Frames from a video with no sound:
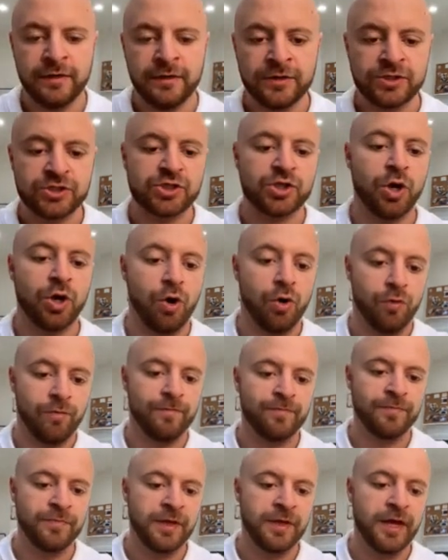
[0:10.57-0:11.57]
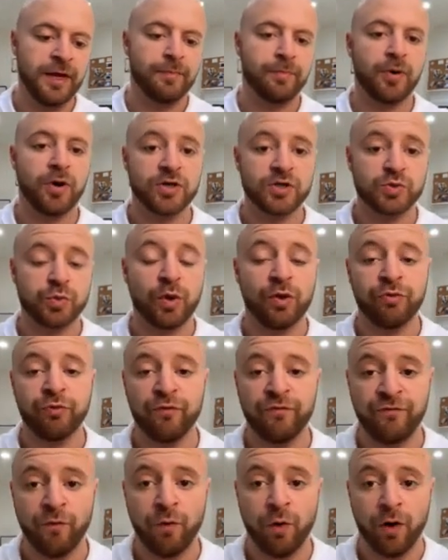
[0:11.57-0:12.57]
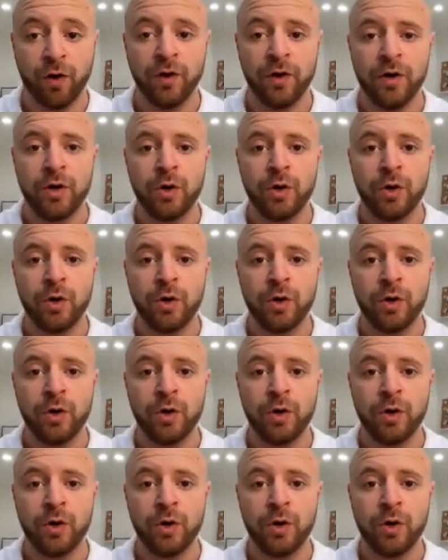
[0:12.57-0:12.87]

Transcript: So, in parts one through four,